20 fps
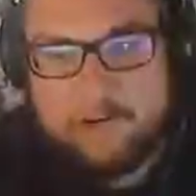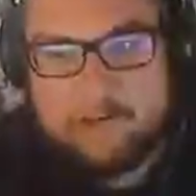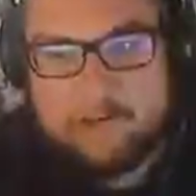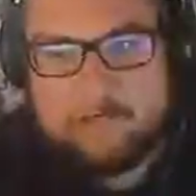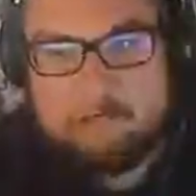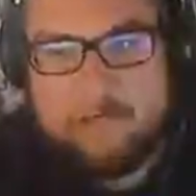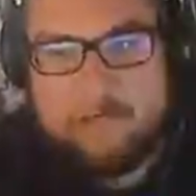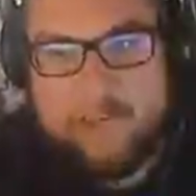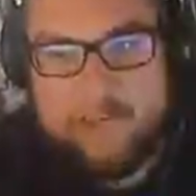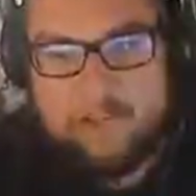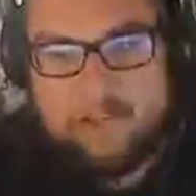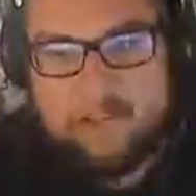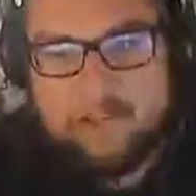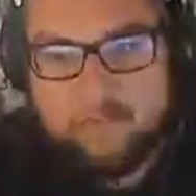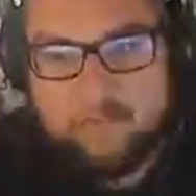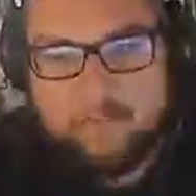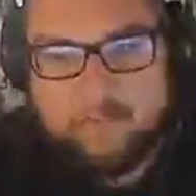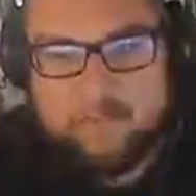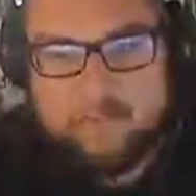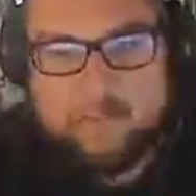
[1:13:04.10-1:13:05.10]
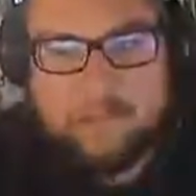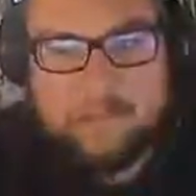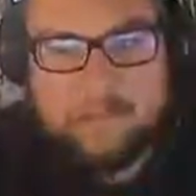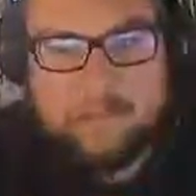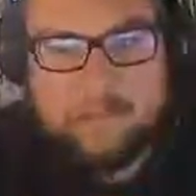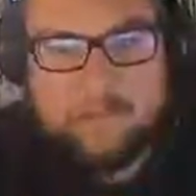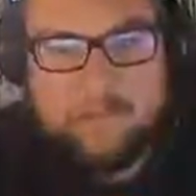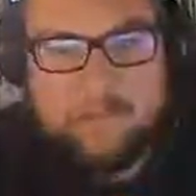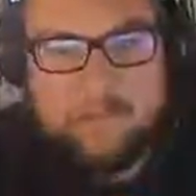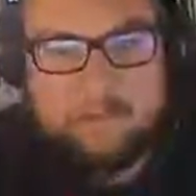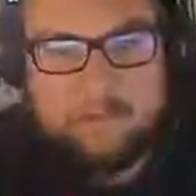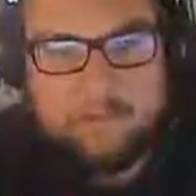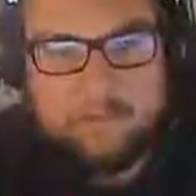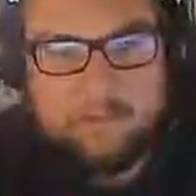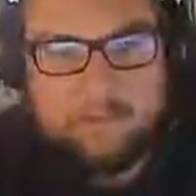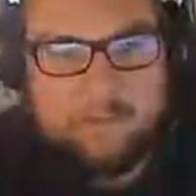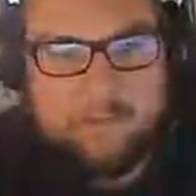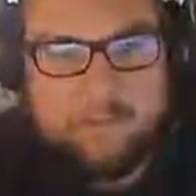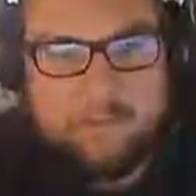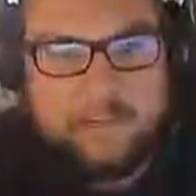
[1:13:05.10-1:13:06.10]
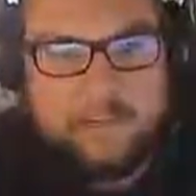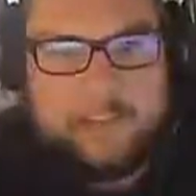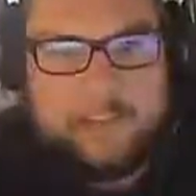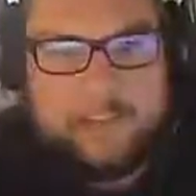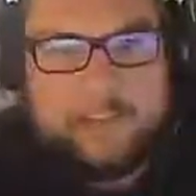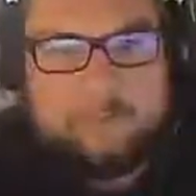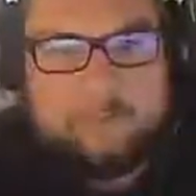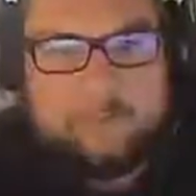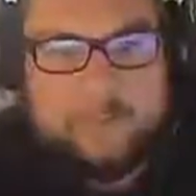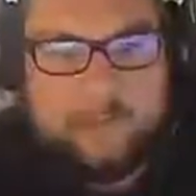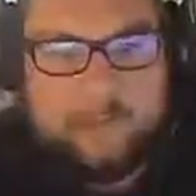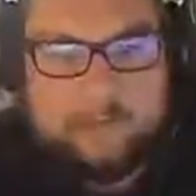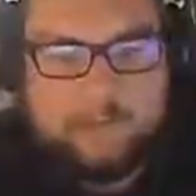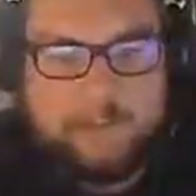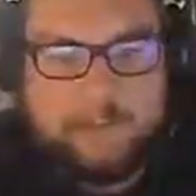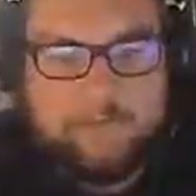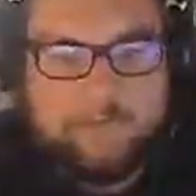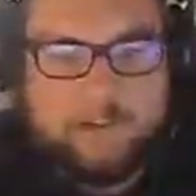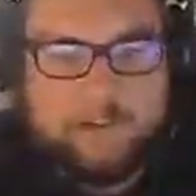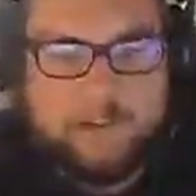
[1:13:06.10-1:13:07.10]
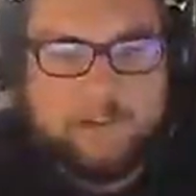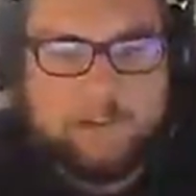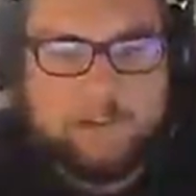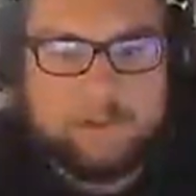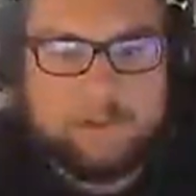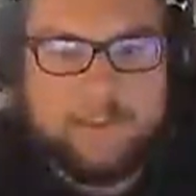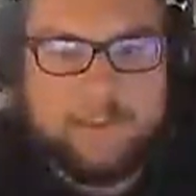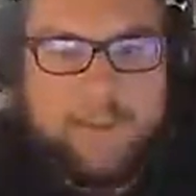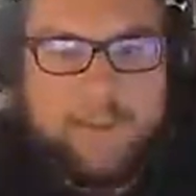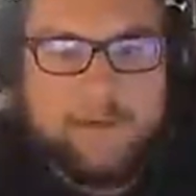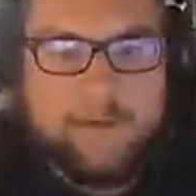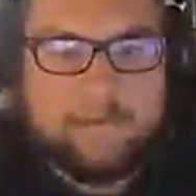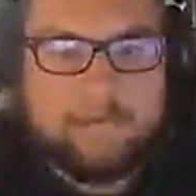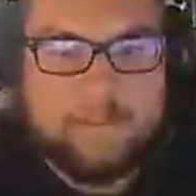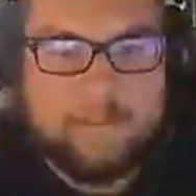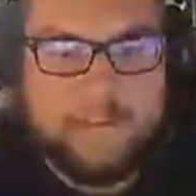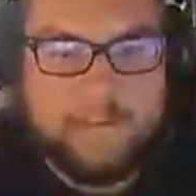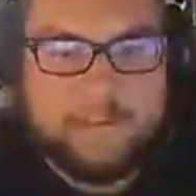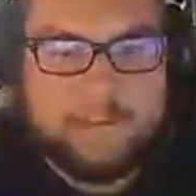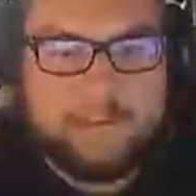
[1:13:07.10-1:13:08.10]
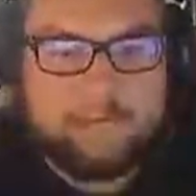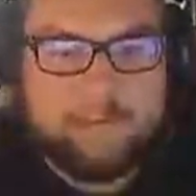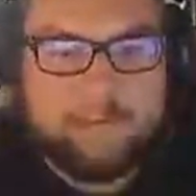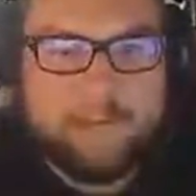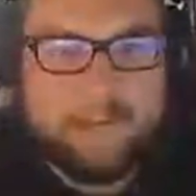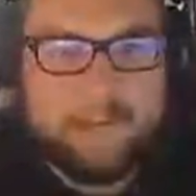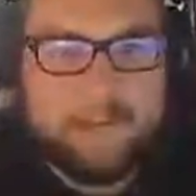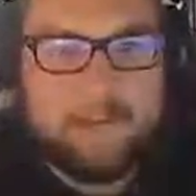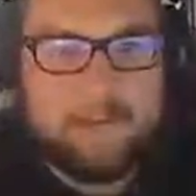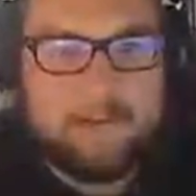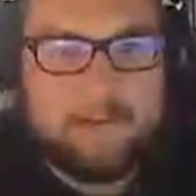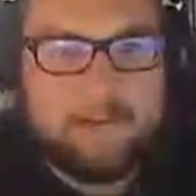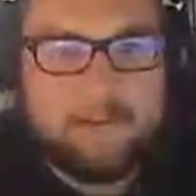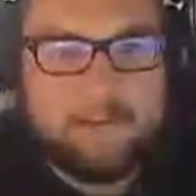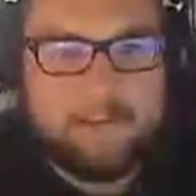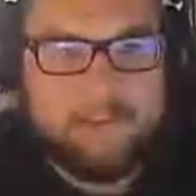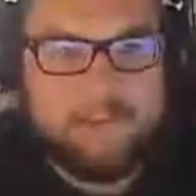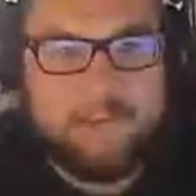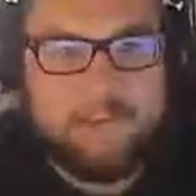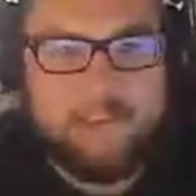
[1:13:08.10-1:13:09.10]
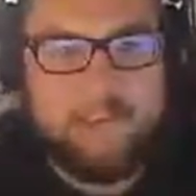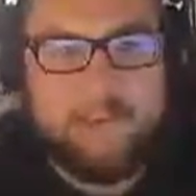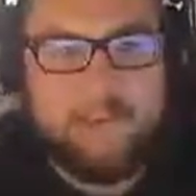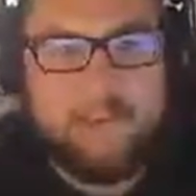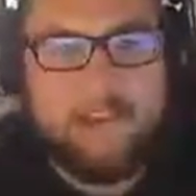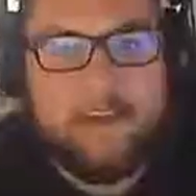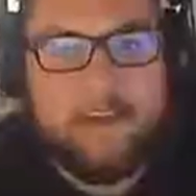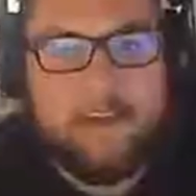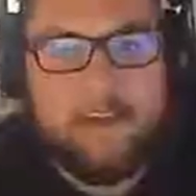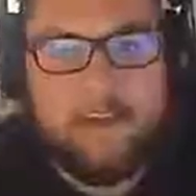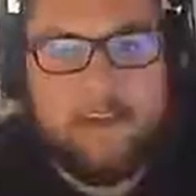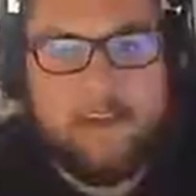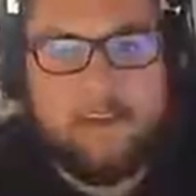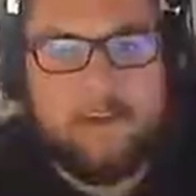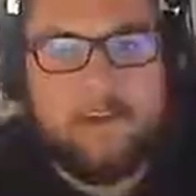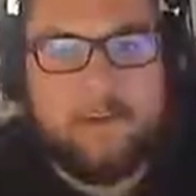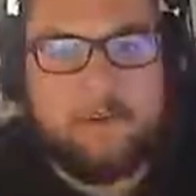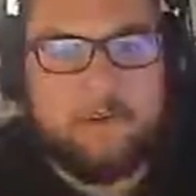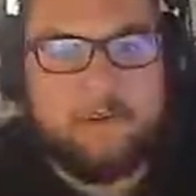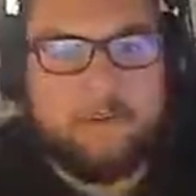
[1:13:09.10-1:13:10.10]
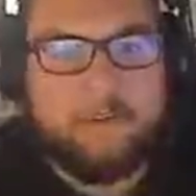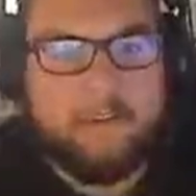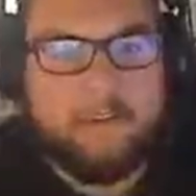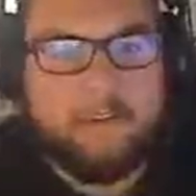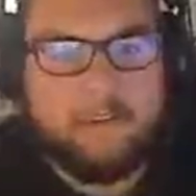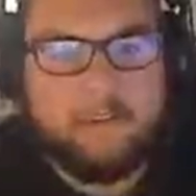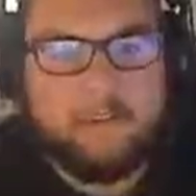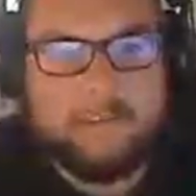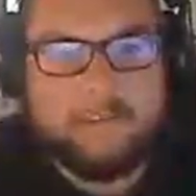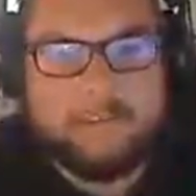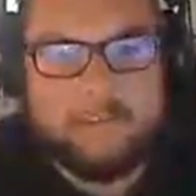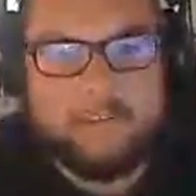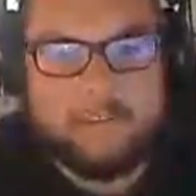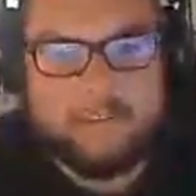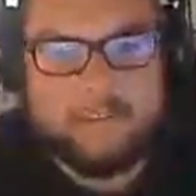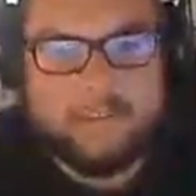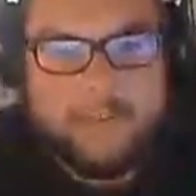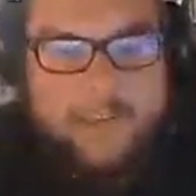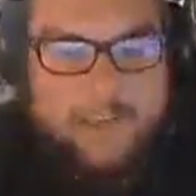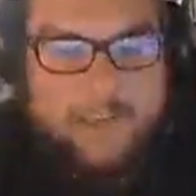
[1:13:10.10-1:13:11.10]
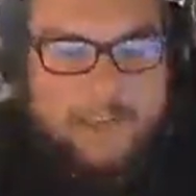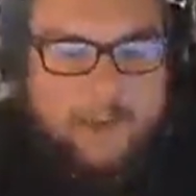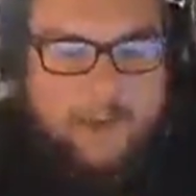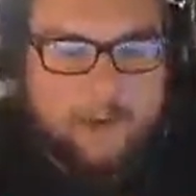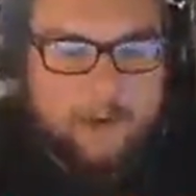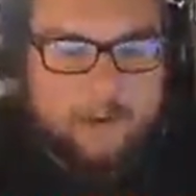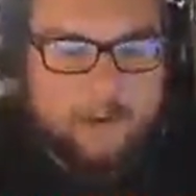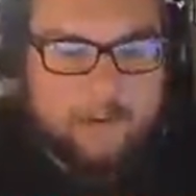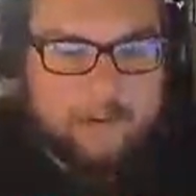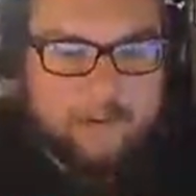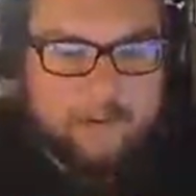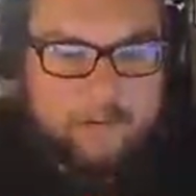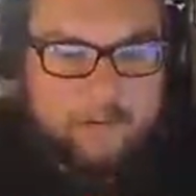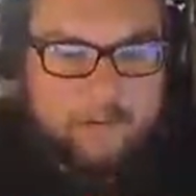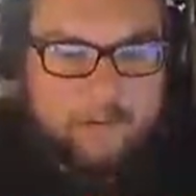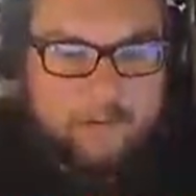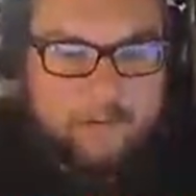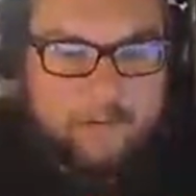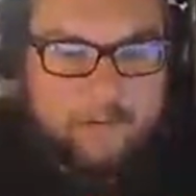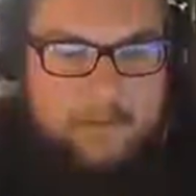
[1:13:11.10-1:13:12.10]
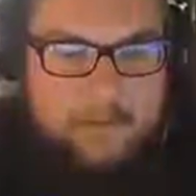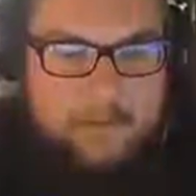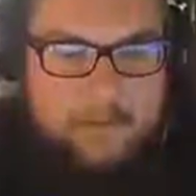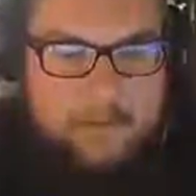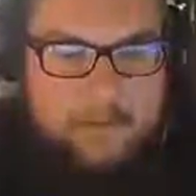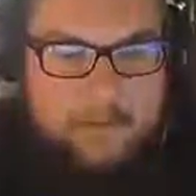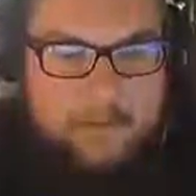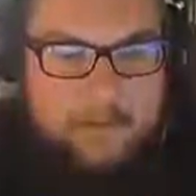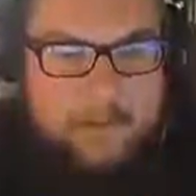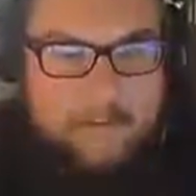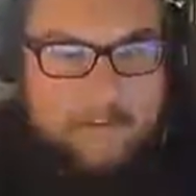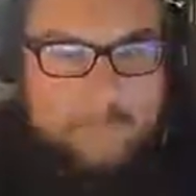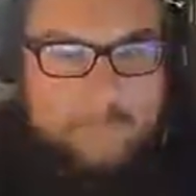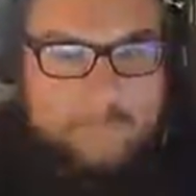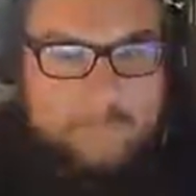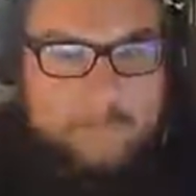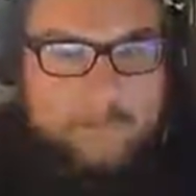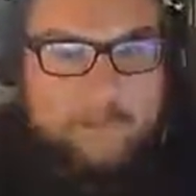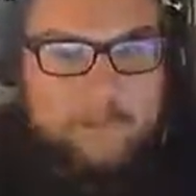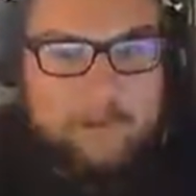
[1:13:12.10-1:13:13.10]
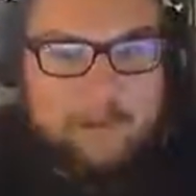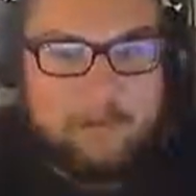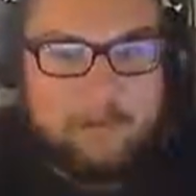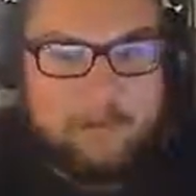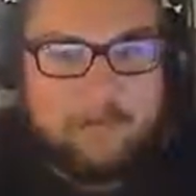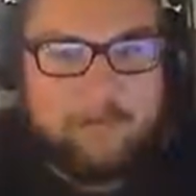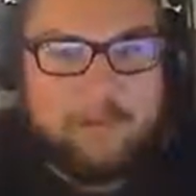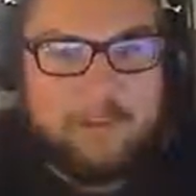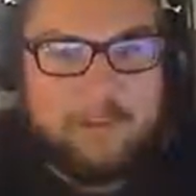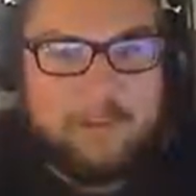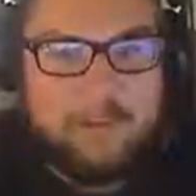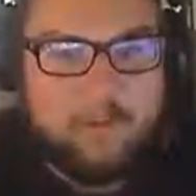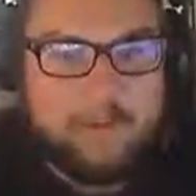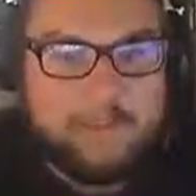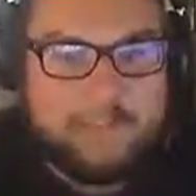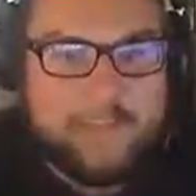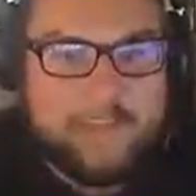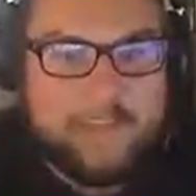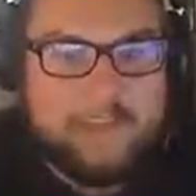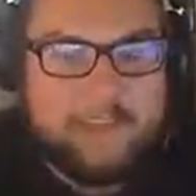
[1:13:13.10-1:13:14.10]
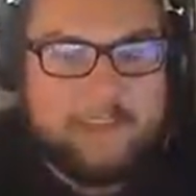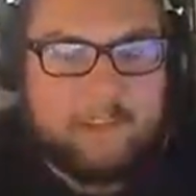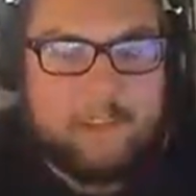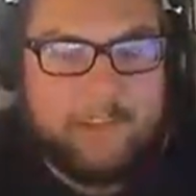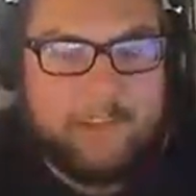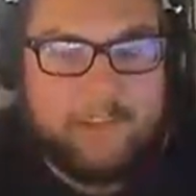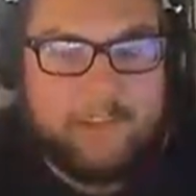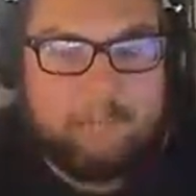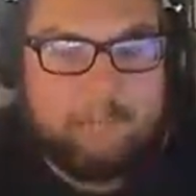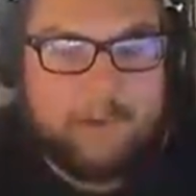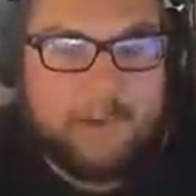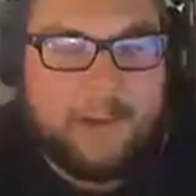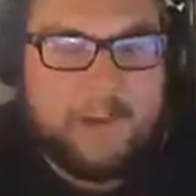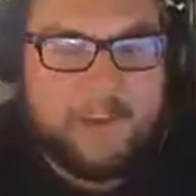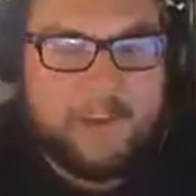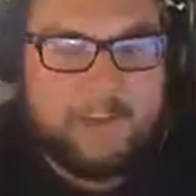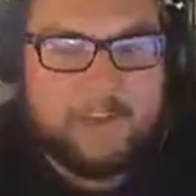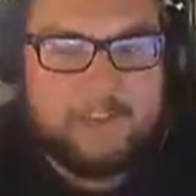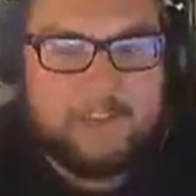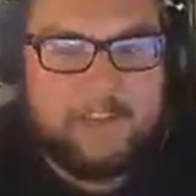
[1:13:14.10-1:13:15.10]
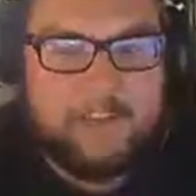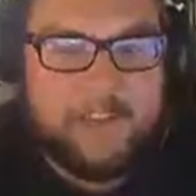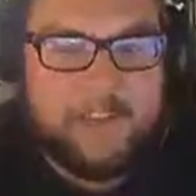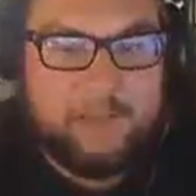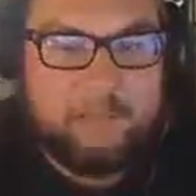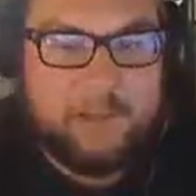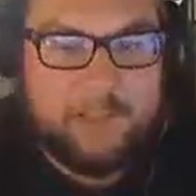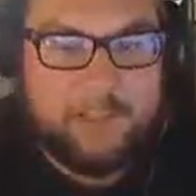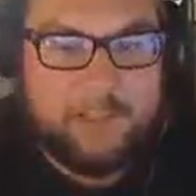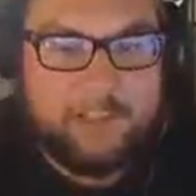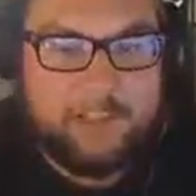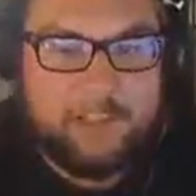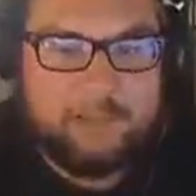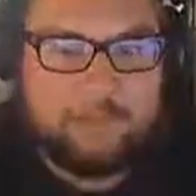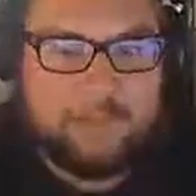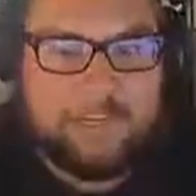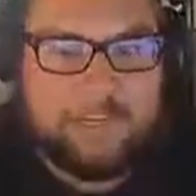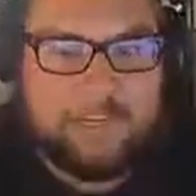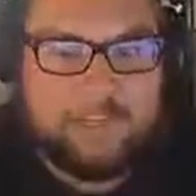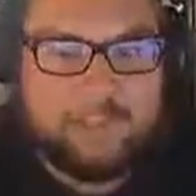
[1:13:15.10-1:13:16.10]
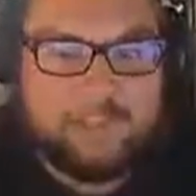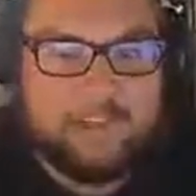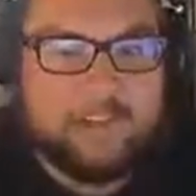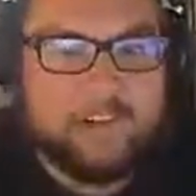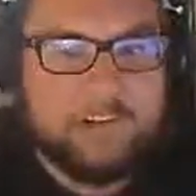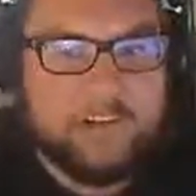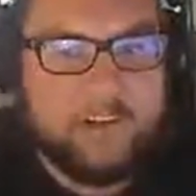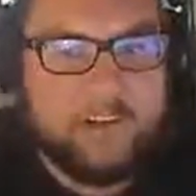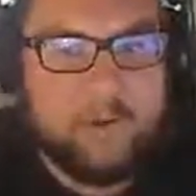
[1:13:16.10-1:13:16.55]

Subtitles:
male, it was only in a game that I was ever able to have like something close to the like, oh, this is how a young female would feel when taken like behind a shed by the gym teacher.